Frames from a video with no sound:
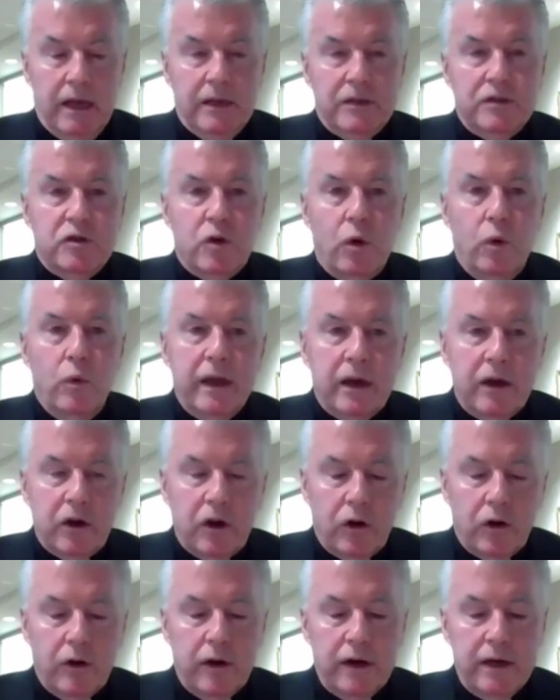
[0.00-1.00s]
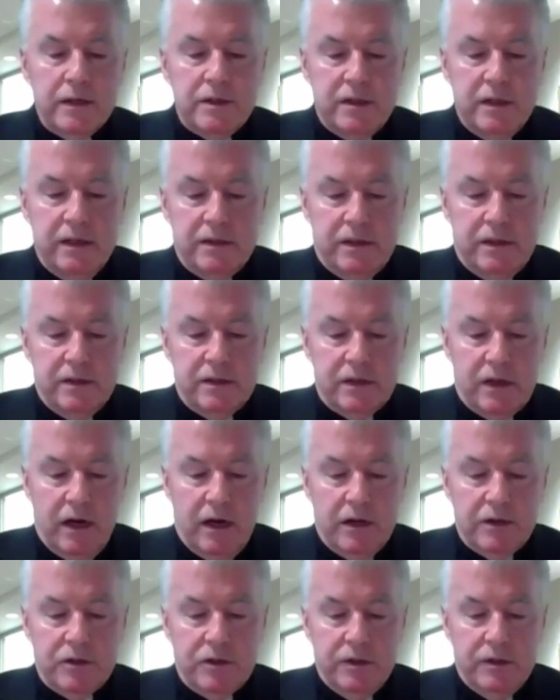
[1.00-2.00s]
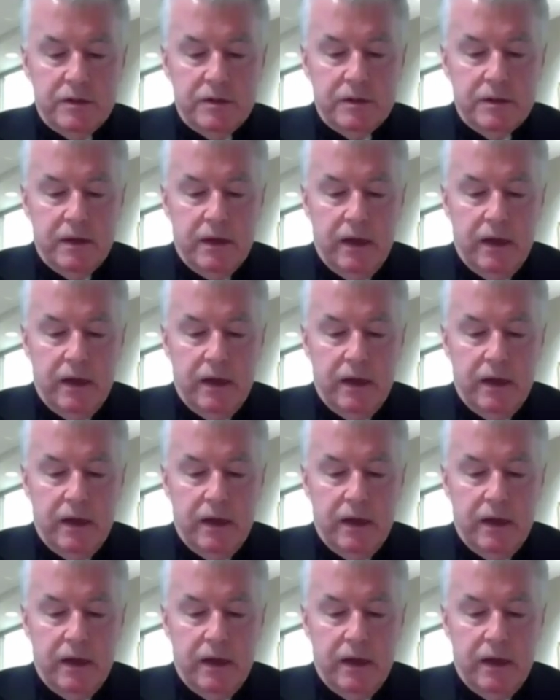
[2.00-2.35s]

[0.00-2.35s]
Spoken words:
So we encourage these discussions.